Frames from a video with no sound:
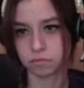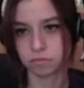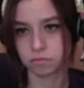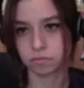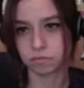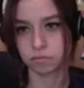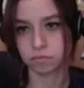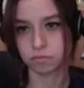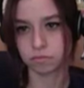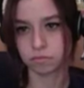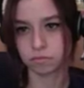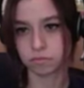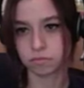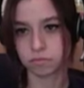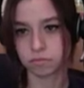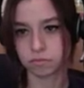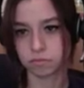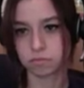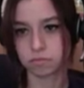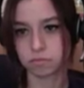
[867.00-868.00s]

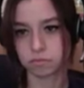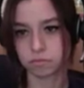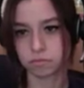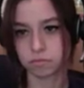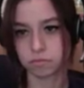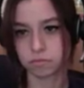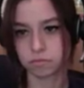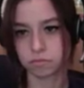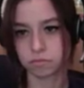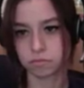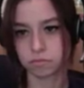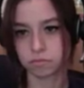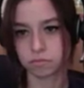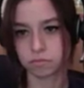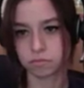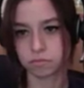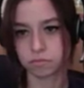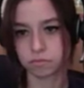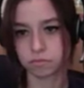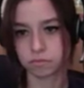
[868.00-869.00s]

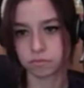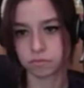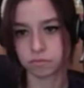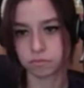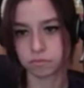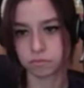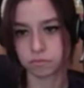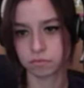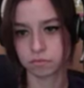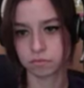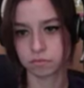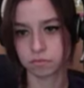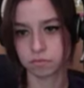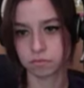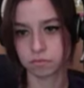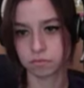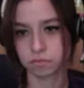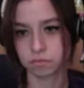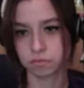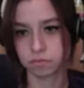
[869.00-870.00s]

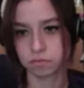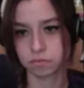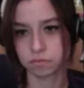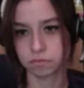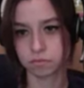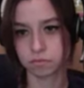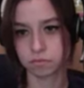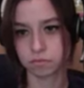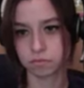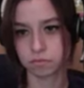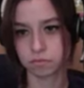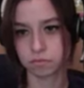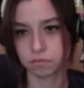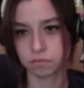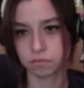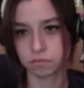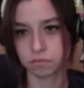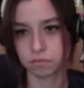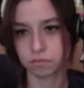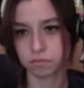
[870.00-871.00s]

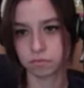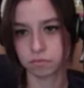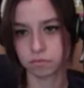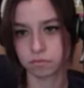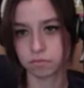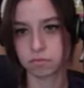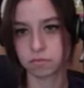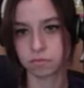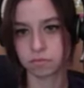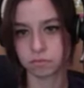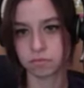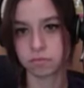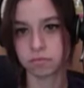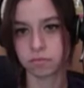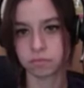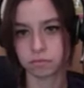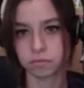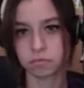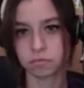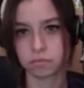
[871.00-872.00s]

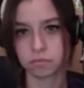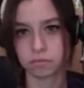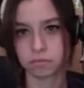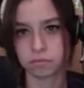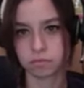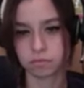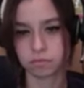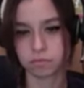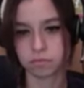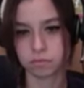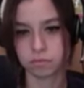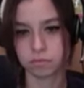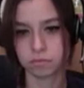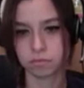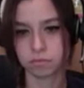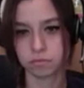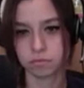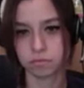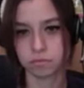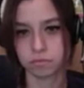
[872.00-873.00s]

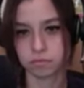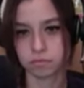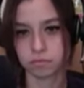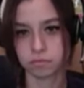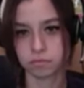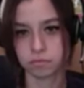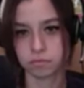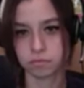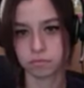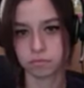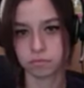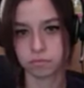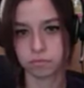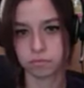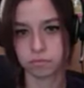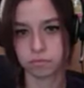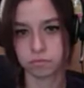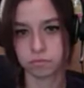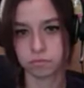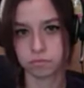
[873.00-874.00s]

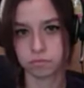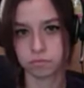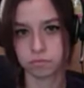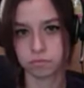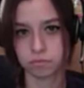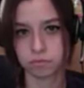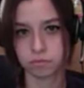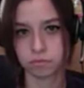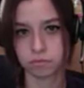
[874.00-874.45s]
(silent)